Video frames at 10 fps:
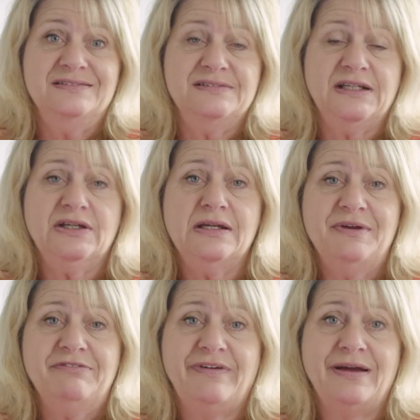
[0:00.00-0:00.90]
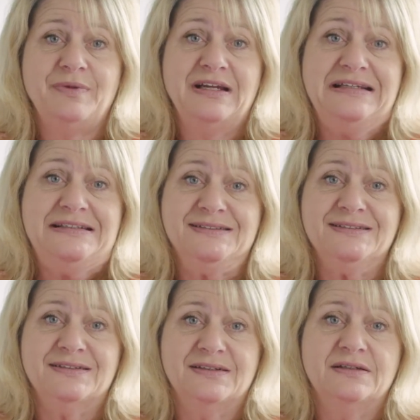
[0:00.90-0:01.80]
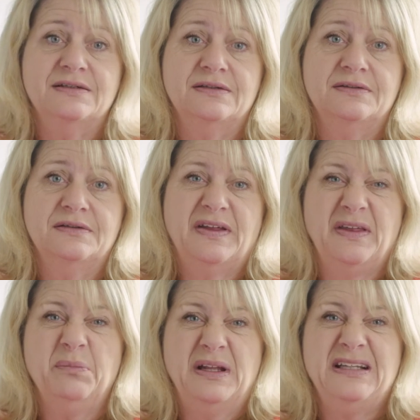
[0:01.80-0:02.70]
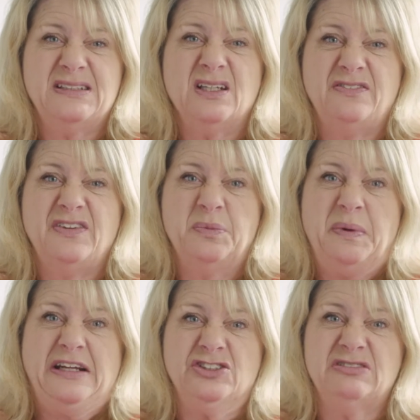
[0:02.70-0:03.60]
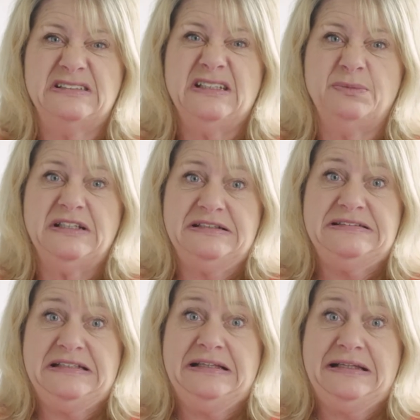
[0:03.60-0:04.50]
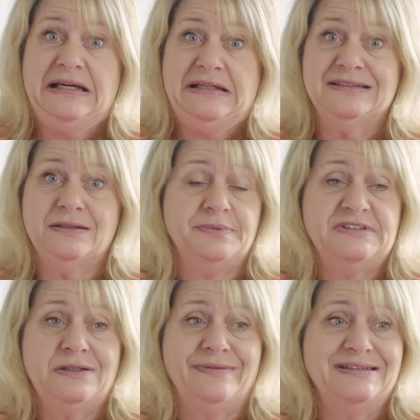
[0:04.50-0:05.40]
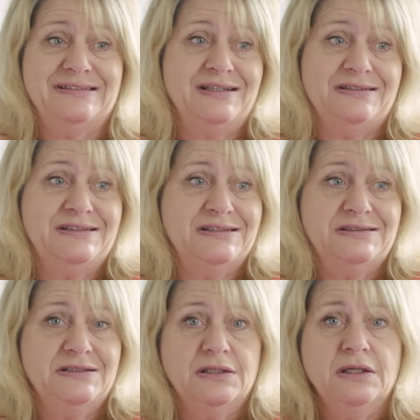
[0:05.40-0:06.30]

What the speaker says: Is it looking a bit fabulous? I think Billy's going to feel better, isn't he, when he's seen that? He's going to be so excited.